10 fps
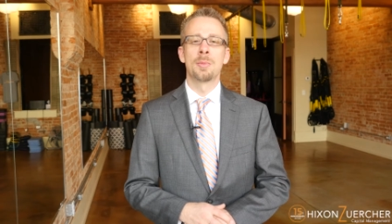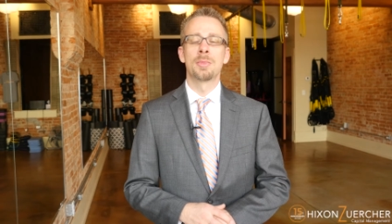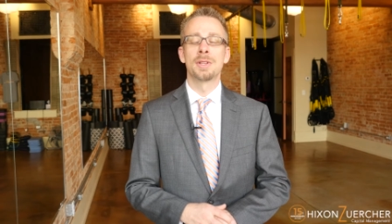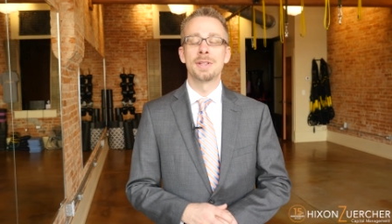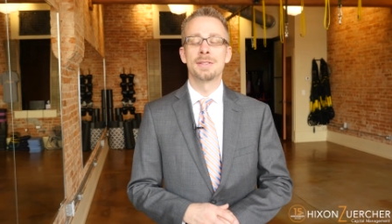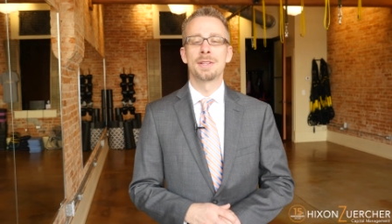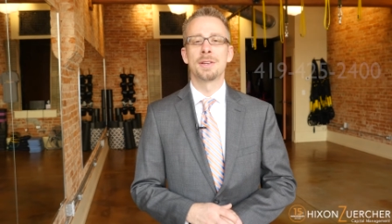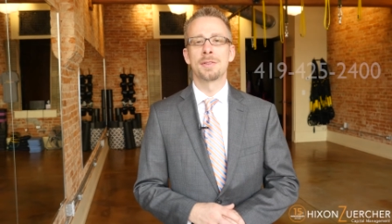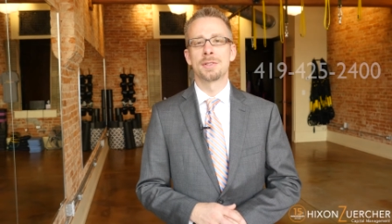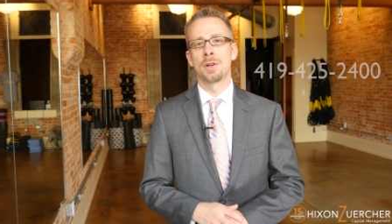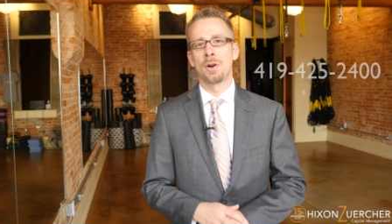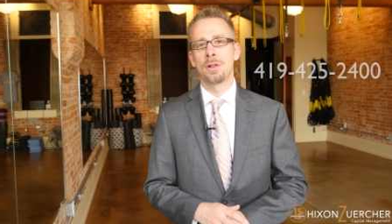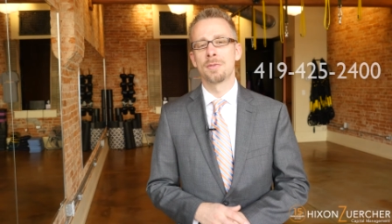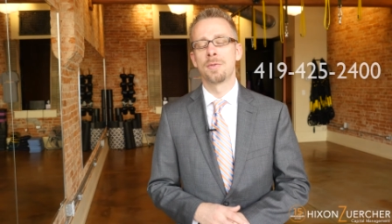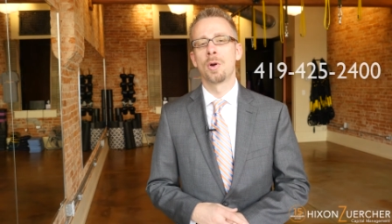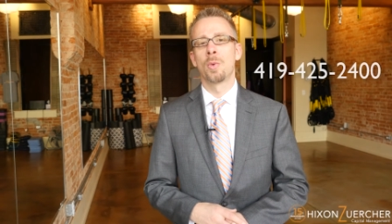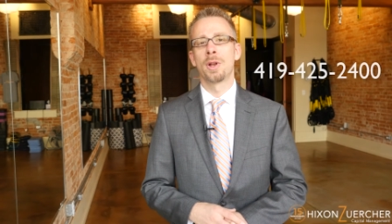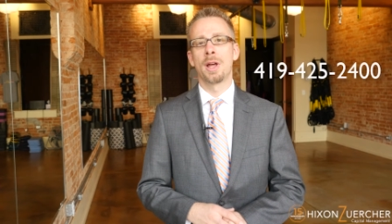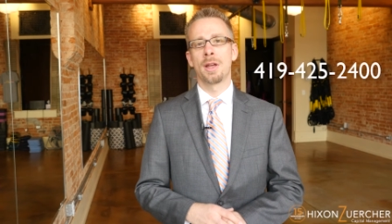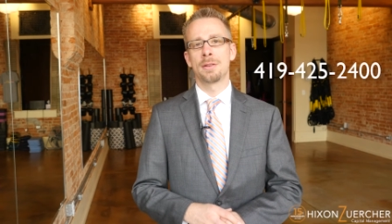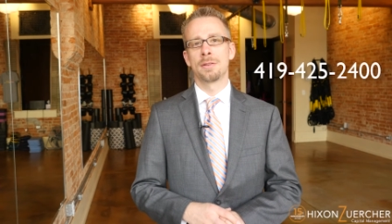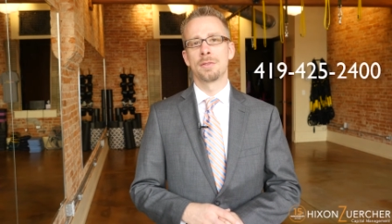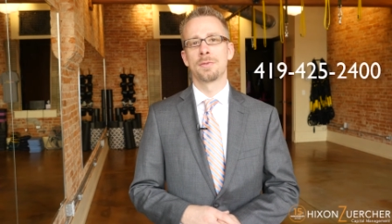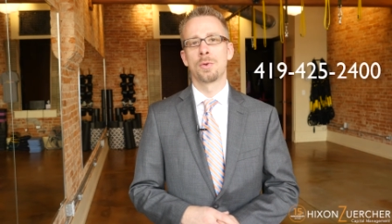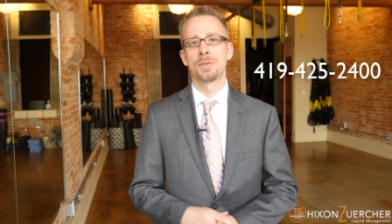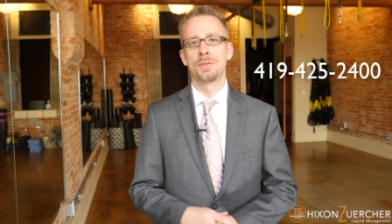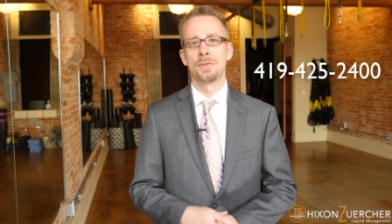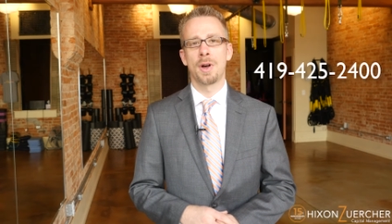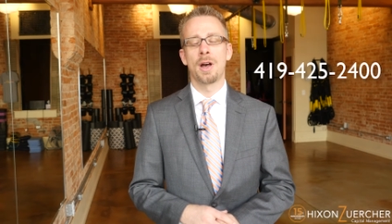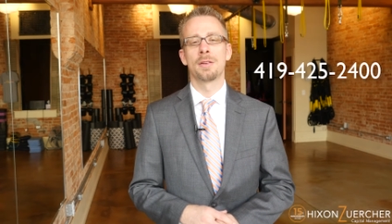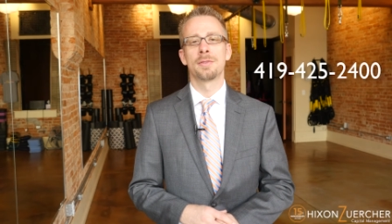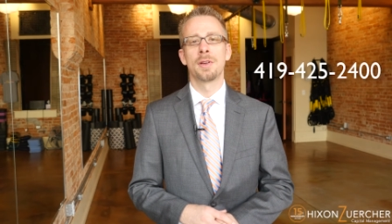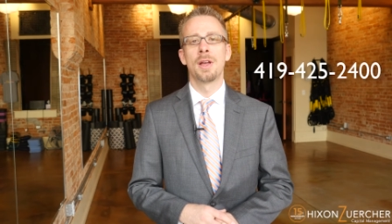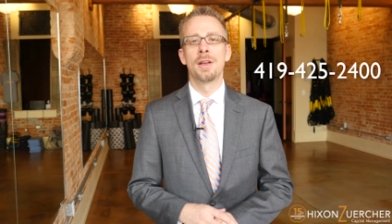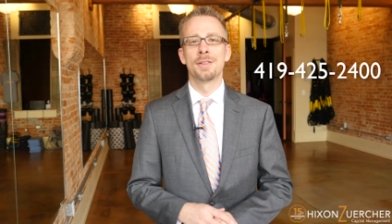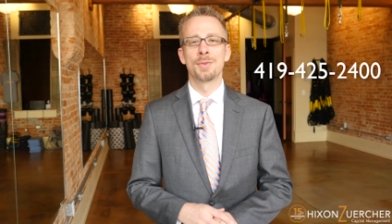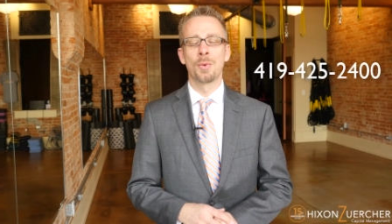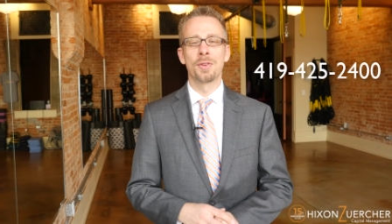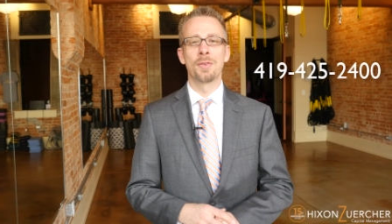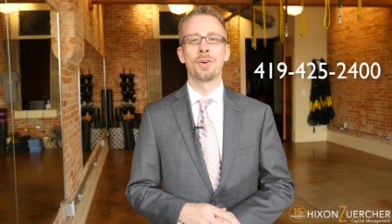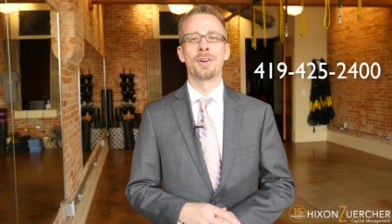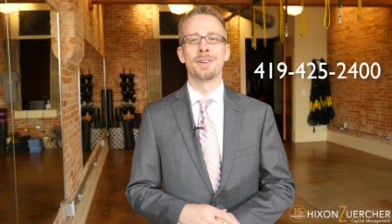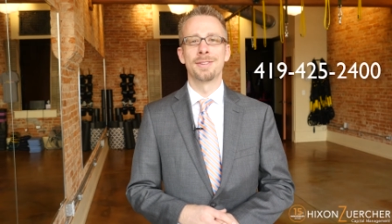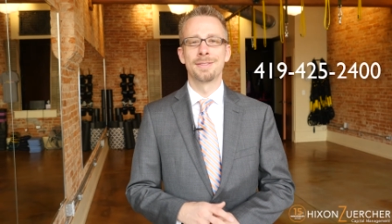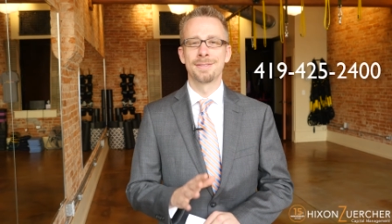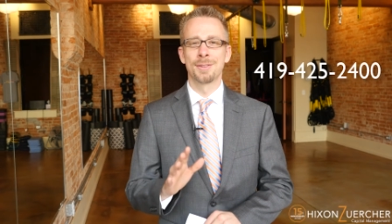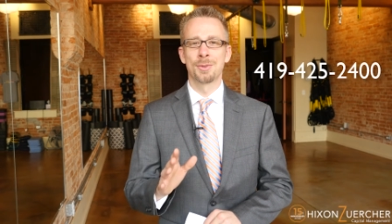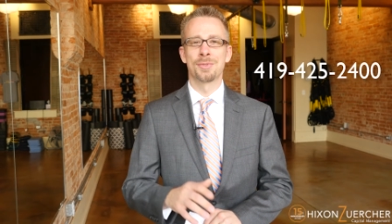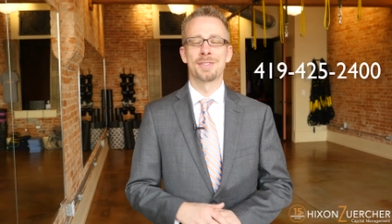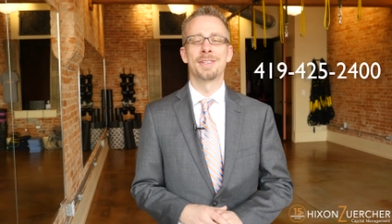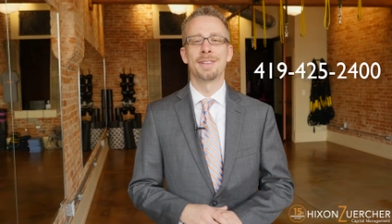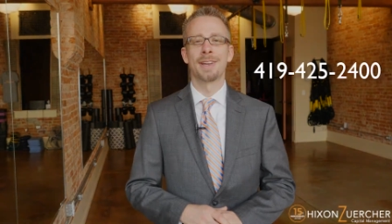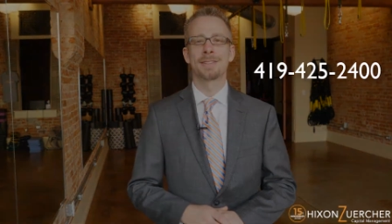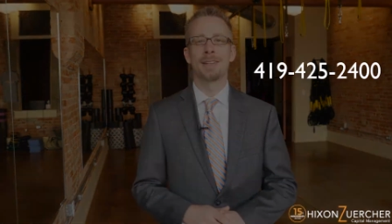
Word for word: please give us a call at four one nine, four two five, two four zero zero. See you next